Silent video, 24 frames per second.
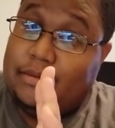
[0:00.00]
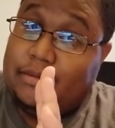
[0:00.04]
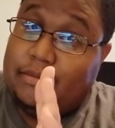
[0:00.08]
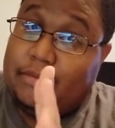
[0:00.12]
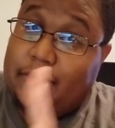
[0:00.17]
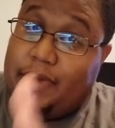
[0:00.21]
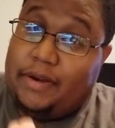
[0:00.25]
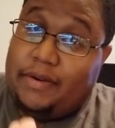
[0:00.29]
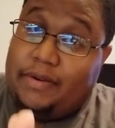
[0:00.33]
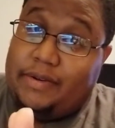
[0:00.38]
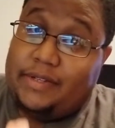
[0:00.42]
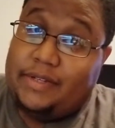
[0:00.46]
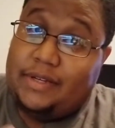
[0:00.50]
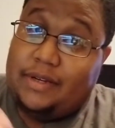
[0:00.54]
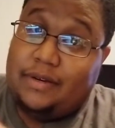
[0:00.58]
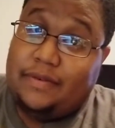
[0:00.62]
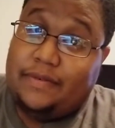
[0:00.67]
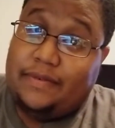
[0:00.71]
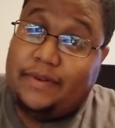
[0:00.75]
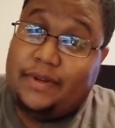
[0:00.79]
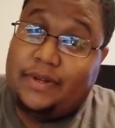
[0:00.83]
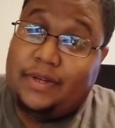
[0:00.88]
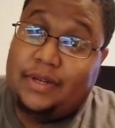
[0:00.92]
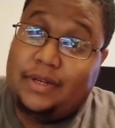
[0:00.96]
Microsoft
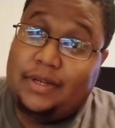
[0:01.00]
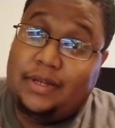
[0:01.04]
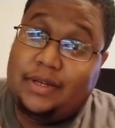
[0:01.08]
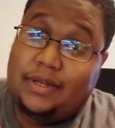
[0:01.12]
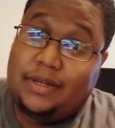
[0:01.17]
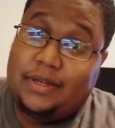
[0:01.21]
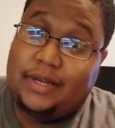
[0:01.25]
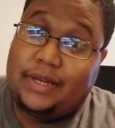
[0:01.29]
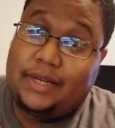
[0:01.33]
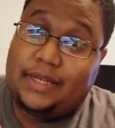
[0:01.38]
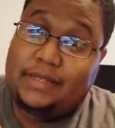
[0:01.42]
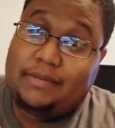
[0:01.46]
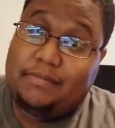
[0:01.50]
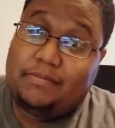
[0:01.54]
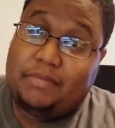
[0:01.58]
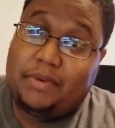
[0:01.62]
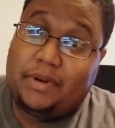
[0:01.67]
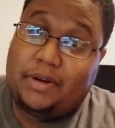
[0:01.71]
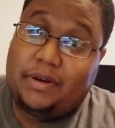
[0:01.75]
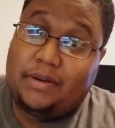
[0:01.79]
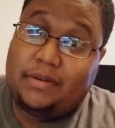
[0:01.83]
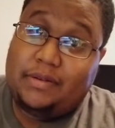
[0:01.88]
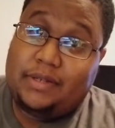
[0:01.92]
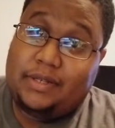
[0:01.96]
has
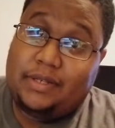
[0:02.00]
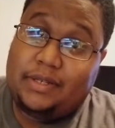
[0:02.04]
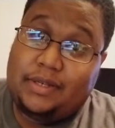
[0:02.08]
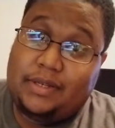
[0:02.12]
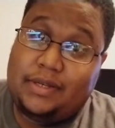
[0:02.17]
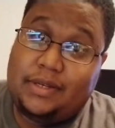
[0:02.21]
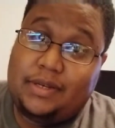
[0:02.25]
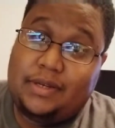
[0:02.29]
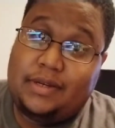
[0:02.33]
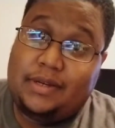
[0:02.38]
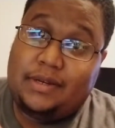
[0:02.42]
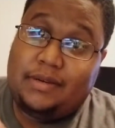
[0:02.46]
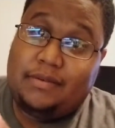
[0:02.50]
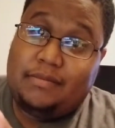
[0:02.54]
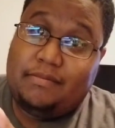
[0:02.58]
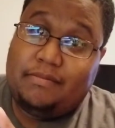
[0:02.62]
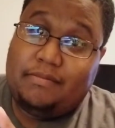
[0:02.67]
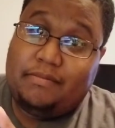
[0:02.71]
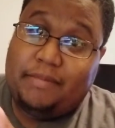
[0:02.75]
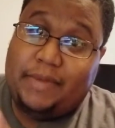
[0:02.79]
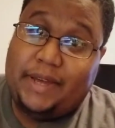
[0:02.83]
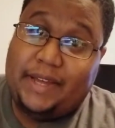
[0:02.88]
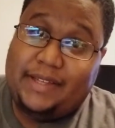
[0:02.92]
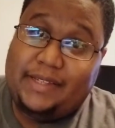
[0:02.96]
bought
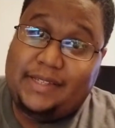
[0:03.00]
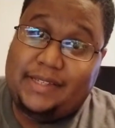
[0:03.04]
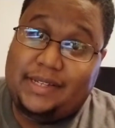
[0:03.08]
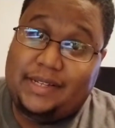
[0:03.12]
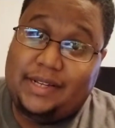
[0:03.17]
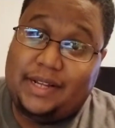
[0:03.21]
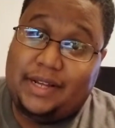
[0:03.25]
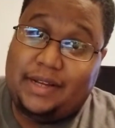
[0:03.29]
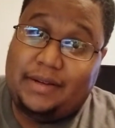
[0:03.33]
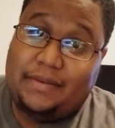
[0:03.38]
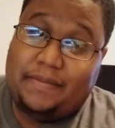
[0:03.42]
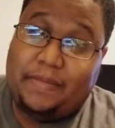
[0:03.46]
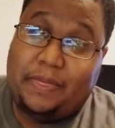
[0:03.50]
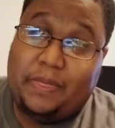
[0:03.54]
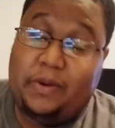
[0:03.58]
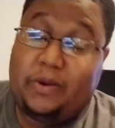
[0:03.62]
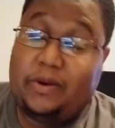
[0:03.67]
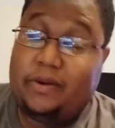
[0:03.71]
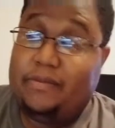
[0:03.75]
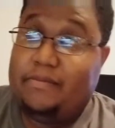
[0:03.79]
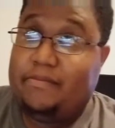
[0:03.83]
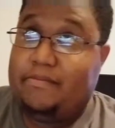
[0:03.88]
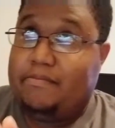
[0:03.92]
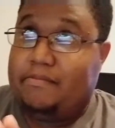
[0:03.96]
Bethesda, or
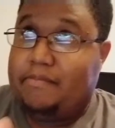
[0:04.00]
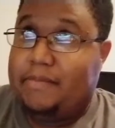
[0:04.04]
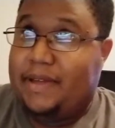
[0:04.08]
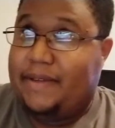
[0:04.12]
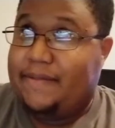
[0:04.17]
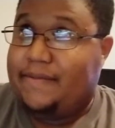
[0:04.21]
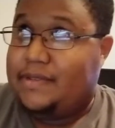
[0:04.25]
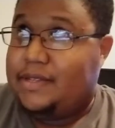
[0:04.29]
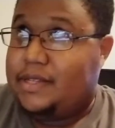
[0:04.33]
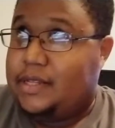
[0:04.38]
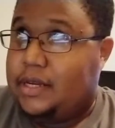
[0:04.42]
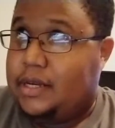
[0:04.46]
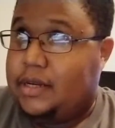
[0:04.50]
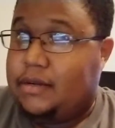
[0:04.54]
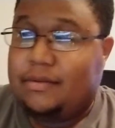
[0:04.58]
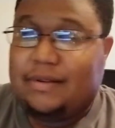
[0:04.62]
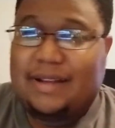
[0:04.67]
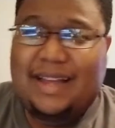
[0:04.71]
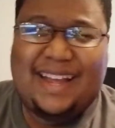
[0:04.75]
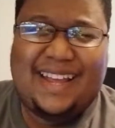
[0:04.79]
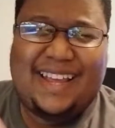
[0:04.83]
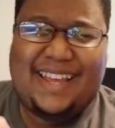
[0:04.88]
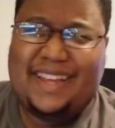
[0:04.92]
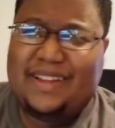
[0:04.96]
Bethesda,
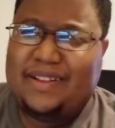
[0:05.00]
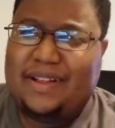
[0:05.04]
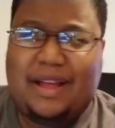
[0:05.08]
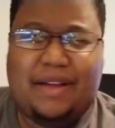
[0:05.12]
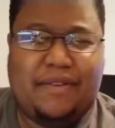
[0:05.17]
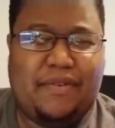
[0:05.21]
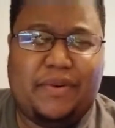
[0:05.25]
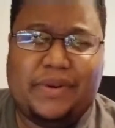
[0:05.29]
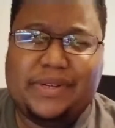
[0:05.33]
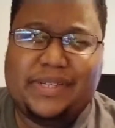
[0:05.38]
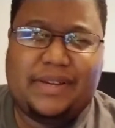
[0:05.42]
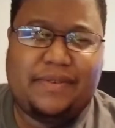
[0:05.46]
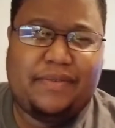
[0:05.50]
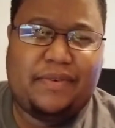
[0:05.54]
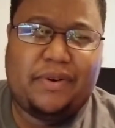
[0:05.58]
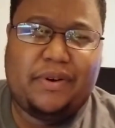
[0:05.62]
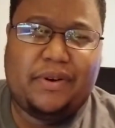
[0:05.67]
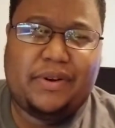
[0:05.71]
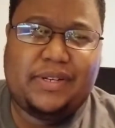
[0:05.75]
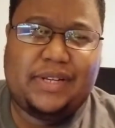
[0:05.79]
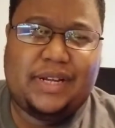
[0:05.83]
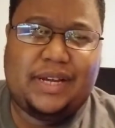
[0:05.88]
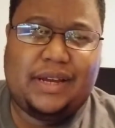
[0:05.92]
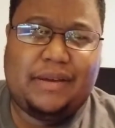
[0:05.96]
I can't, I always have a hard
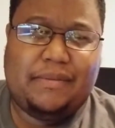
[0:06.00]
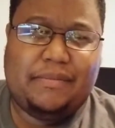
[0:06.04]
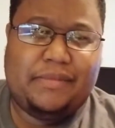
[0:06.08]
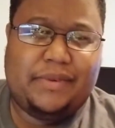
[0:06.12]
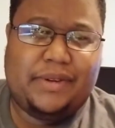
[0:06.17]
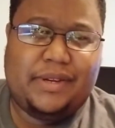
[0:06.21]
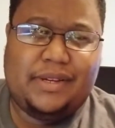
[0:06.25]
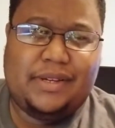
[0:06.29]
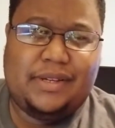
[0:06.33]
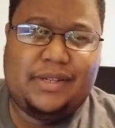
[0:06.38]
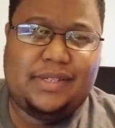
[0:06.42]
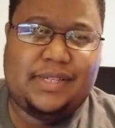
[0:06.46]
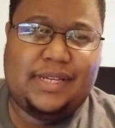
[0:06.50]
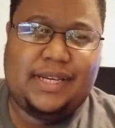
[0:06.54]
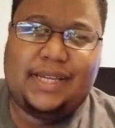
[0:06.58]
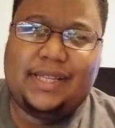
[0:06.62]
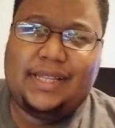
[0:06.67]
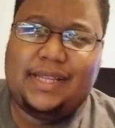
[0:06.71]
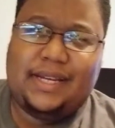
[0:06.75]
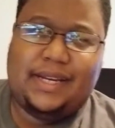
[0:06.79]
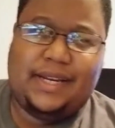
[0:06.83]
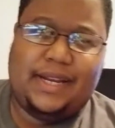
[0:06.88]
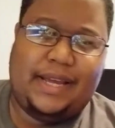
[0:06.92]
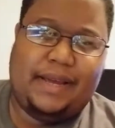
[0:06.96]
time saying
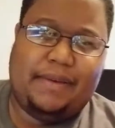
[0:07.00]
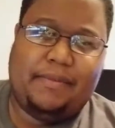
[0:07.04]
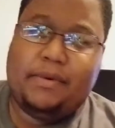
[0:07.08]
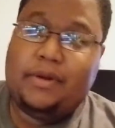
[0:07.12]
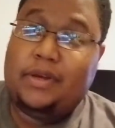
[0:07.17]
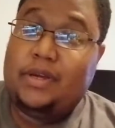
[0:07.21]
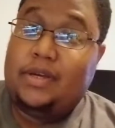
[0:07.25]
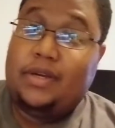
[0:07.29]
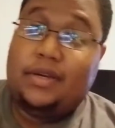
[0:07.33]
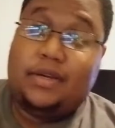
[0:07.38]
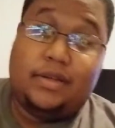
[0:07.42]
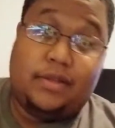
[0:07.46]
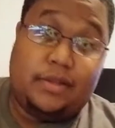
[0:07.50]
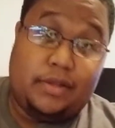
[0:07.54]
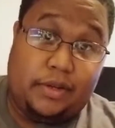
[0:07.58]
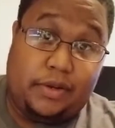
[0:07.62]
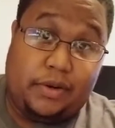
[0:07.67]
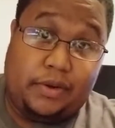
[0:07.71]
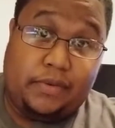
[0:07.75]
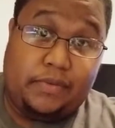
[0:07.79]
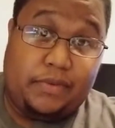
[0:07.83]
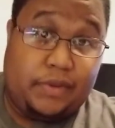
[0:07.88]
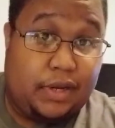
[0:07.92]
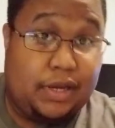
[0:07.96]
that name. You
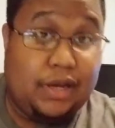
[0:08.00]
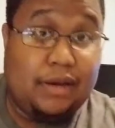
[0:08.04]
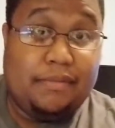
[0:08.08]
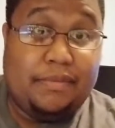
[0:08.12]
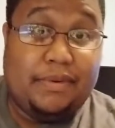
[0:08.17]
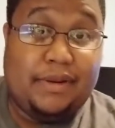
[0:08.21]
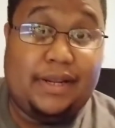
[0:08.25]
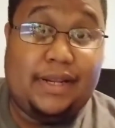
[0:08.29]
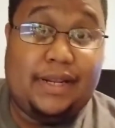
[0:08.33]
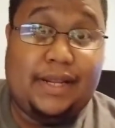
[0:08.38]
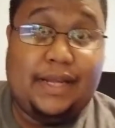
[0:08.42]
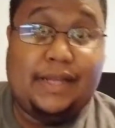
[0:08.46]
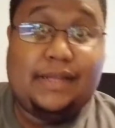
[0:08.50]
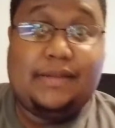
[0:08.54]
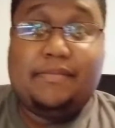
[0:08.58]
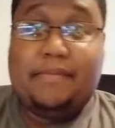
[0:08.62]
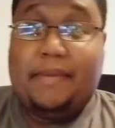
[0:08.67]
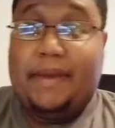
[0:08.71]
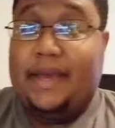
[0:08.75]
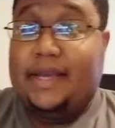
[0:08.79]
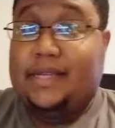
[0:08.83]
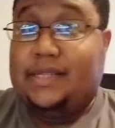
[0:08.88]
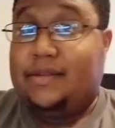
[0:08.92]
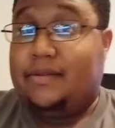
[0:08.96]
know, the company that
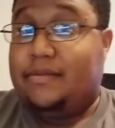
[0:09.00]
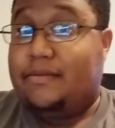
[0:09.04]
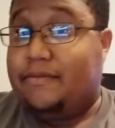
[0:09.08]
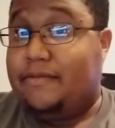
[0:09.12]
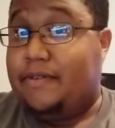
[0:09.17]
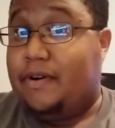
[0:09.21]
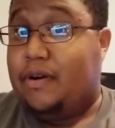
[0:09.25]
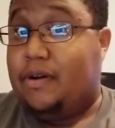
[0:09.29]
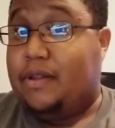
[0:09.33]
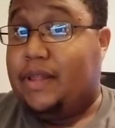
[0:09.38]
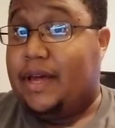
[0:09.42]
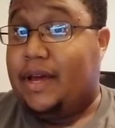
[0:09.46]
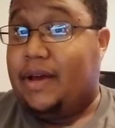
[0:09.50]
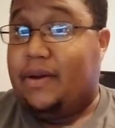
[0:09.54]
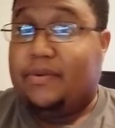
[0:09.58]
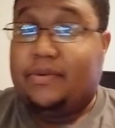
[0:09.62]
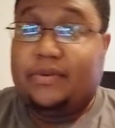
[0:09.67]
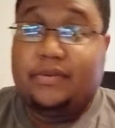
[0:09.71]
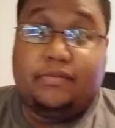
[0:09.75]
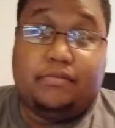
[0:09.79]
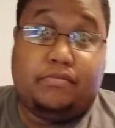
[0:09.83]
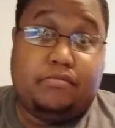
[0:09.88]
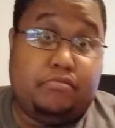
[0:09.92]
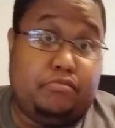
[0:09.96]
makes Fallout,
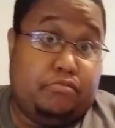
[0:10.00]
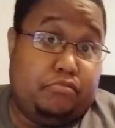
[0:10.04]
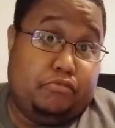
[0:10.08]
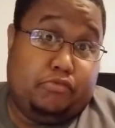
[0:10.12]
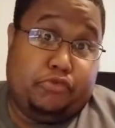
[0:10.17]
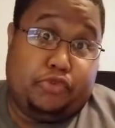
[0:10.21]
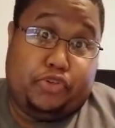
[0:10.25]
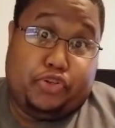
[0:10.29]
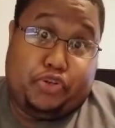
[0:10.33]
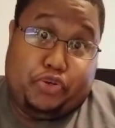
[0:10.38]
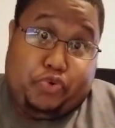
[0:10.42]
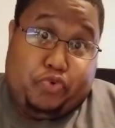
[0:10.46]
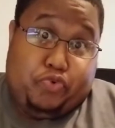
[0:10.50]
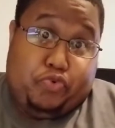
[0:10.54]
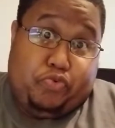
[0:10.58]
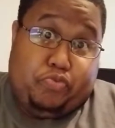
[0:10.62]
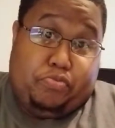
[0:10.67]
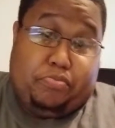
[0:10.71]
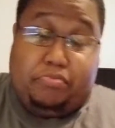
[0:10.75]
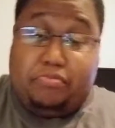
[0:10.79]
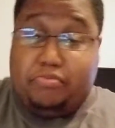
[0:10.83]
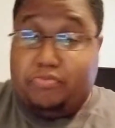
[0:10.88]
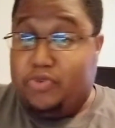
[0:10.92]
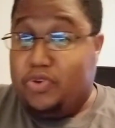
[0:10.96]
Doom,
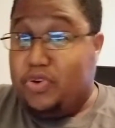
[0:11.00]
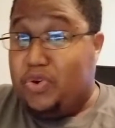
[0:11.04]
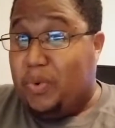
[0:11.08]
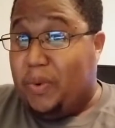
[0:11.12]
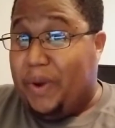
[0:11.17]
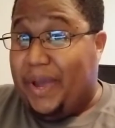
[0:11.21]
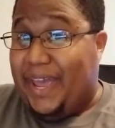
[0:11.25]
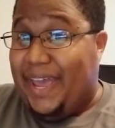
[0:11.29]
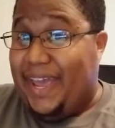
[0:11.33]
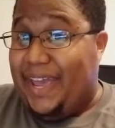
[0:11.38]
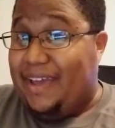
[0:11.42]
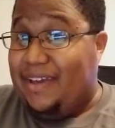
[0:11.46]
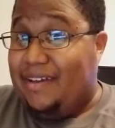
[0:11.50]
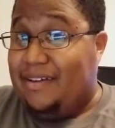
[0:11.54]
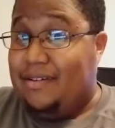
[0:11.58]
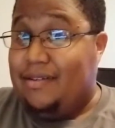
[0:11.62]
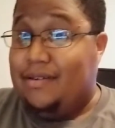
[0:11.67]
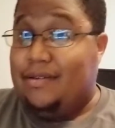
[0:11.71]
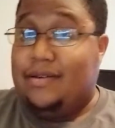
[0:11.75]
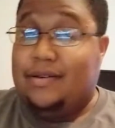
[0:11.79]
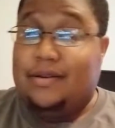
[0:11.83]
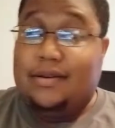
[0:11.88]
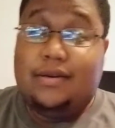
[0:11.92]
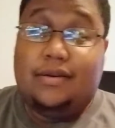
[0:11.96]
Quake,
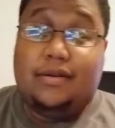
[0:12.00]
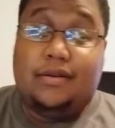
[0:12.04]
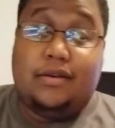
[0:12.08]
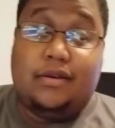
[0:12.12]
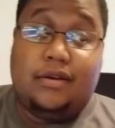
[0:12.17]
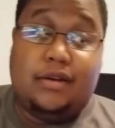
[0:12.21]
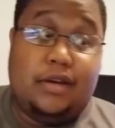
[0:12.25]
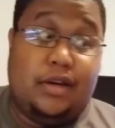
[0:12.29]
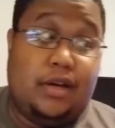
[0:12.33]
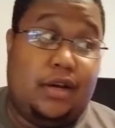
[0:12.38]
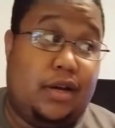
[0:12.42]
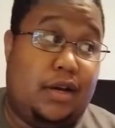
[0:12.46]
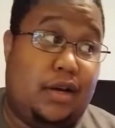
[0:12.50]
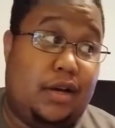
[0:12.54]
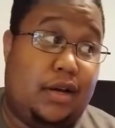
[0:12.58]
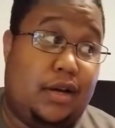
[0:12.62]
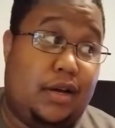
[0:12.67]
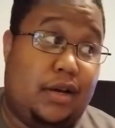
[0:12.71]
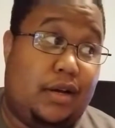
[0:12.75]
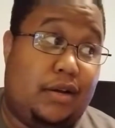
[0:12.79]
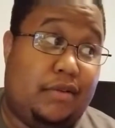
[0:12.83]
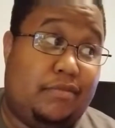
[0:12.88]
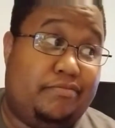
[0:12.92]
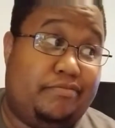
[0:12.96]

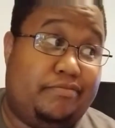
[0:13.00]
uh,